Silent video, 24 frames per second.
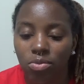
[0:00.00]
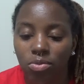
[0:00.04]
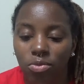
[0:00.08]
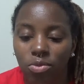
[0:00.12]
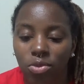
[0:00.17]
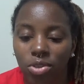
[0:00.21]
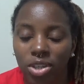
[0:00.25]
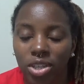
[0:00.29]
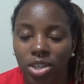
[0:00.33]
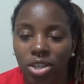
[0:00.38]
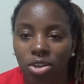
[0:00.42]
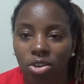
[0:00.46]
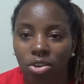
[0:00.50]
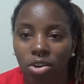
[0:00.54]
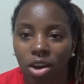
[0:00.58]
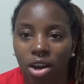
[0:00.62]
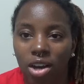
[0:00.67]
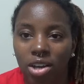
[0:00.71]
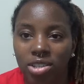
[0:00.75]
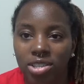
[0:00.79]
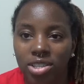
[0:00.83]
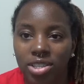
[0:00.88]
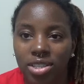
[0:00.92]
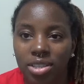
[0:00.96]
when to
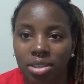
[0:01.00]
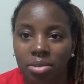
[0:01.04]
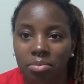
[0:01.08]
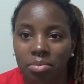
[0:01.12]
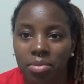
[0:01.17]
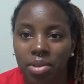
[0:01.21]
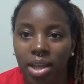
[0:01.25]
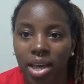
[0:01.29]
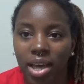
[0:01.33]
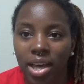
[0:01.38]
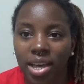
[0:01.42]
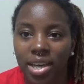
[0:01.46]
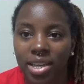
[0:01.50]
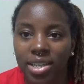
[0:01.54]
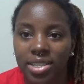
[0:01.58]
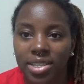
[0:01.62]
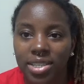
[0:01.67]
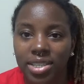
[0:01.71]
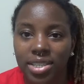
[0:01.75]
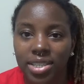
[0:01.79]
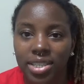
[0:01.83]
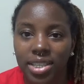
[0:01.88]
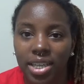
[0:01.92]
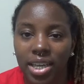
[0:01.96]
cross them
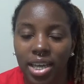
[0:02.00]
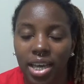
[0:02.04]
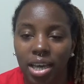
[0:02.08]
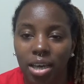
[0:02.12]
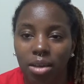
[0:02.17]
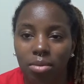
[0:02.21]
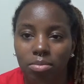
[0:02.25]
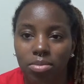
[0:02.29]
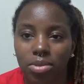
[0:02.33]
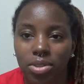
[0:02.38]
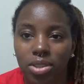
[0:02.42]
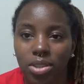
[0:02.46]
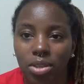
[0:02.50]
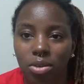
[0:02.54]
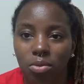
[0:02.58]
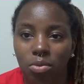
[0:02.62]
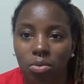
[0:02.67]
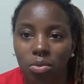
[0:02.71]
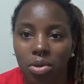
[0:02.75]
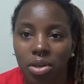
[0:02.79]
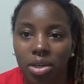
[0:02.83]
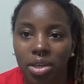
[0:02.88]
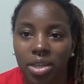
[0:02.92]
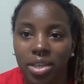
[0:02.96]
lines to help
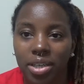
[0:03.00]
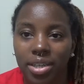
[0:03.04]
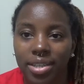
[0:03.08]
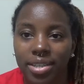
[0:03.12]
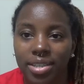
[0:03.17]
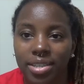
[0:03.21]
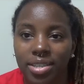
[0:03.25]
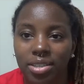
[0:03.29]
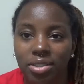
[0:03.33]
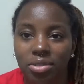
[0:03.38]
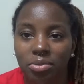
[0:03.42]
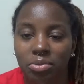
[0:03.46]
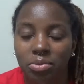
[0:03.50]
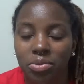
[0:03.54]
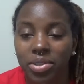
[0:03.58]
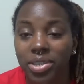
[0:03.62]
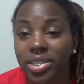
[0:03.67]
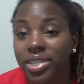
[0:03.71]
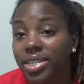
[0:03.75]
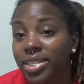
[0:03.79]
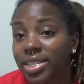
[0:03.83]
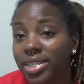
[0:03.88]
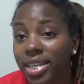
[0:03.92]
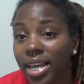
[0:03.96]
someone and
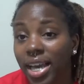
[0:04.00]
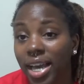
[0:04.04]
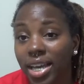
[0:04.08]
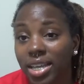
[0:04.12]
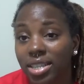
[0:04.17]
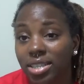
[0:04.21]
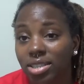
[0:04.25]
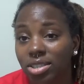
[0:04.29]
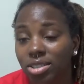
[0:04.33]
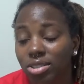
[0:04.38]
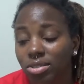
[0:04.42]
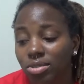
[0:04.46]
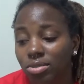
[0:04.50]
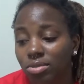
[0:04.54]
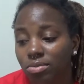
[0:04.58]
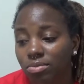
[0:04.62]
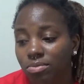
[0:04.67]
when not to.